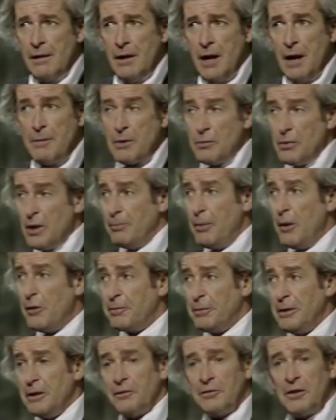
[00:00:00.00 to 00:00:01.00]
I mean, we'll
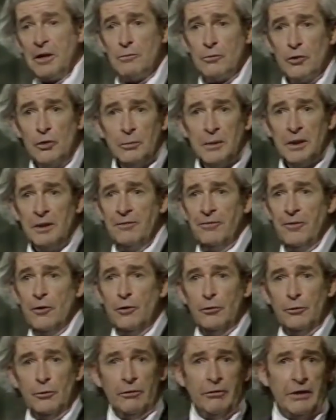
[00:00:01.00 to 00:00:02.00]
both be in the same room and the
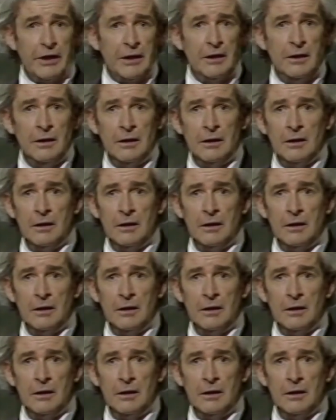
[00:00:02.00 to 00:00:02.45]
phone will ring.